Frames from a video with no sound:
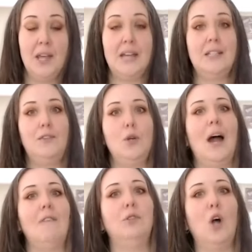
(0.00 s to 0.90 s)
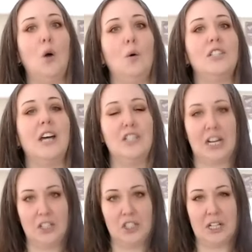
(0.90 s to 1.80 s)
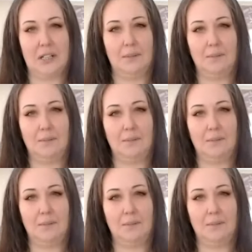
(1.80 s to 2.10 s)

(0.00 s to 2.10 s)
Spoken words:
is if you have low digestion.